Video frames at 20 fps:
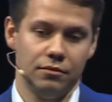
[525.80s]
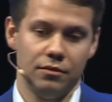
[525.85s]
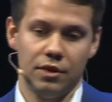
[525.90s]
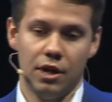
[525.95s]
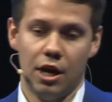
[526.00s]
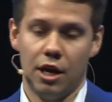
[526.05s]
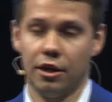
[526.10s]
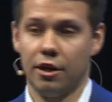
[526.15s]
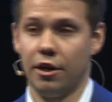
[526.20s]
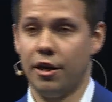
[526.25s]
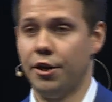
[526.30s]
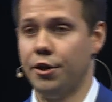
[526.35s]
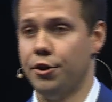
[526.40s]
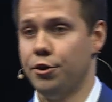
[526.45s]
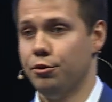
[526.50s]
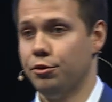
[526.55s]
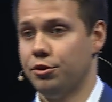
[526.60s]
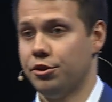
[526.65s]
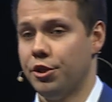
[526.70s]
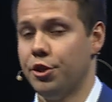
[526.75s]
are going to
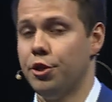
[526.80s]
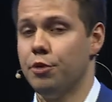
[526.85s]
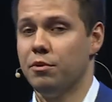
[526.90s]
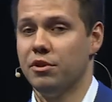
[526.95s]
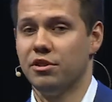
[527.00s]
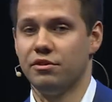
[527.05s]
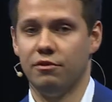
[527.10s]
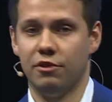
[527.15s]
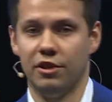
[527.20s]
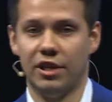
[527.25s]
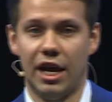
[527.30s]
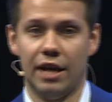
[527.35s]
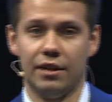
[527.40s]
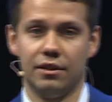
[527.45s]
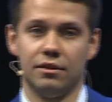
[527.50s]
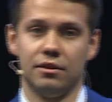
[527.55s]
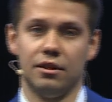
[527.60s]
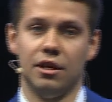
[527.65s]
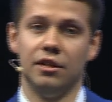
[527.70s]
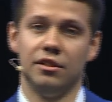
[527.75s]
use humans for that
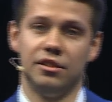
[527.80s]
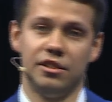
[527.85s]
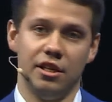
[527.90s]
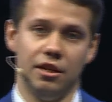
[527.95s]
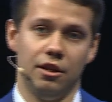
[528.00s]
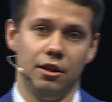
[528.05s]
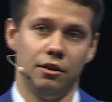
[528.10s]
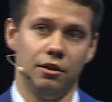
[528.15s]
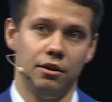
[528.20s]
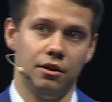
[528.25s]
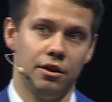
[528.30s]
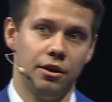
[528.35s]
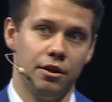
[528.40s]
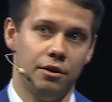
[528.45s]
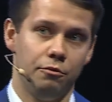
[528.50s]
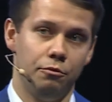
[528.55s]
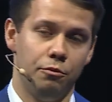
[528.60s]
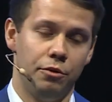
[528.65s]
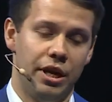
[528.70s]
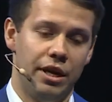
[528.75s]
until
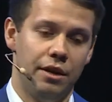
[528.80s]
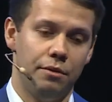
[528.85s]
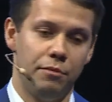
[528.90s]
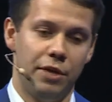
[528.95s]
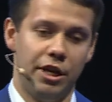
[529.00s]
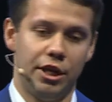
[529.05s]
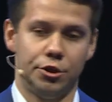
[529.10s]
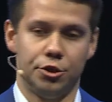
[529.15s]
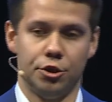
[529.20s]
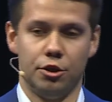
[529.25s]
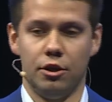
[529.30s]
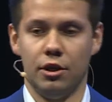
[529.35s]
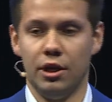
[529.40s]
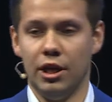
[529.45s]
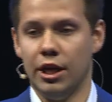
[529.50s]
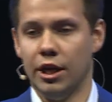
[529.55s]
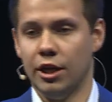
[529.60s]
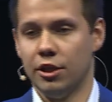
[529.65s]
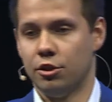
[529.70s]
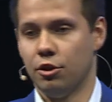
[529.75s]
we make sure.
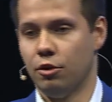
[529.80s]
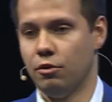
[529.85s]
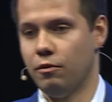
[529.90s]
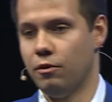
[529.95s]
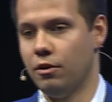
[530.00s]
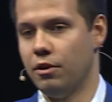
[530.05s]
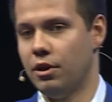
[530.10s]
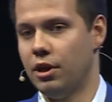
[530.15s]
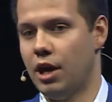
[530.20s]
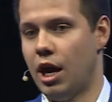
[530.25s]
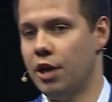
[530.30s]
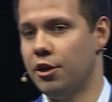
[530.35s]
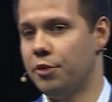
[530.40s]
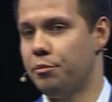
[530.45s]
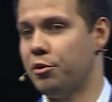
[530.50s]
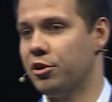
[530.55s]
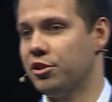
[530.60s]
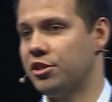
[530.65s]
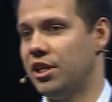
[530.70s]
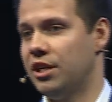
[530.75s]
So
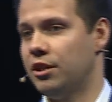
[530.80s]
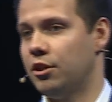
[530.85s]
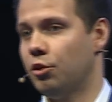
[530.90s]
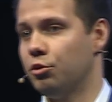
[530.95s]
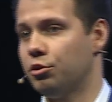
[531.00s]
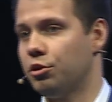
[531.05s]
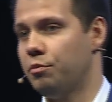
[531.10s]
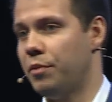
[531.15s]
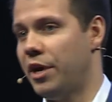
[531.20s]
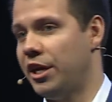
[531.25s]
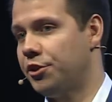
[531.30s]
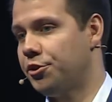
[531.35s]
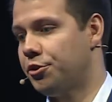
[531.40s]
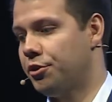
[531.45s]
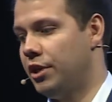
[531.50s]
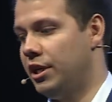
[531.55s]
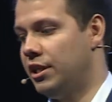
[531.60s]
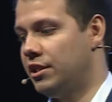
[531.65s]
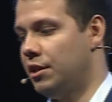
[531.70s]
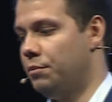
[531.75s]
100% automation
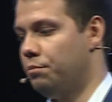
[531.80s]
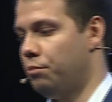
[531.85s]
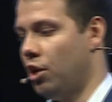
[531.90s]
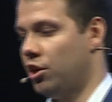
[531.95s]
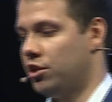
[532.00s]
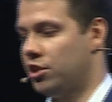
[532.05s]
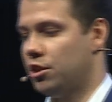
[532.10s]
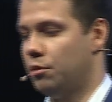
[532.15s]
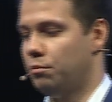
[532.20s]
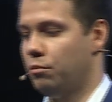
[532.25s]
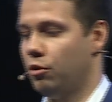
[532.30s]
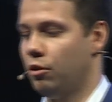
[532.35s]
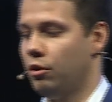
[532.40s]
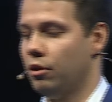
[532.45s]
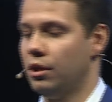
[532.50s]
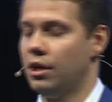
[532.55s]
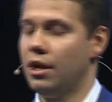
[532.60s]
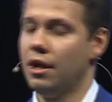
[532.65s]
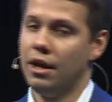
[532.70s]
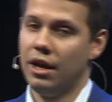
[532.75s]
is impossible
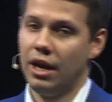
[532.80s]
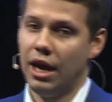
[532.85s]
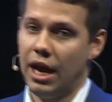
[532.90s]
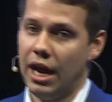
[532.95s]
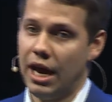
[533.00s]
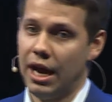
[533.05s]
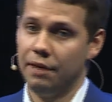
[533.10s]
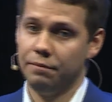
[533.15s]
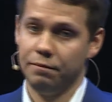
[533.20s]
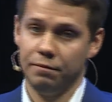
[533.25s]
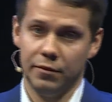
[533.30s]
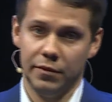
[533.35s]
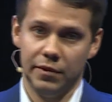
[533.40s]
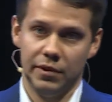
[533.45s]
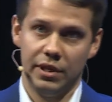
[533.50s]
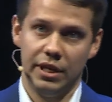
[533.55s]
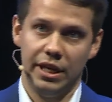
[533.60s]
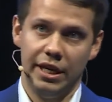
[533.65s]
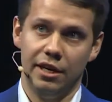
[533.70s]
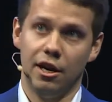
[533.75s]

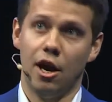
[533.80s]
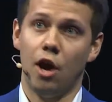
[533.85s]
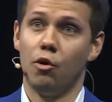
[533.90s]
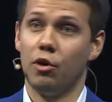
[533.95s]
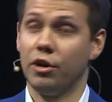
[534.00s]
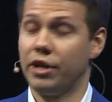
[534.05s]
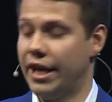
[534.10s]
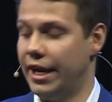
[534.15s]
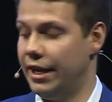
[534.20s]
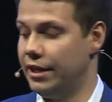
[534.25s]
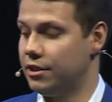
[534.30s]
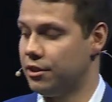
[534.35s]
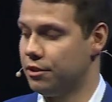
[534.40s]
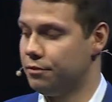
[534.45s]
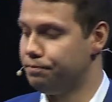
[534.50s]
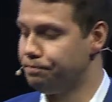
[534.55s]
in our case.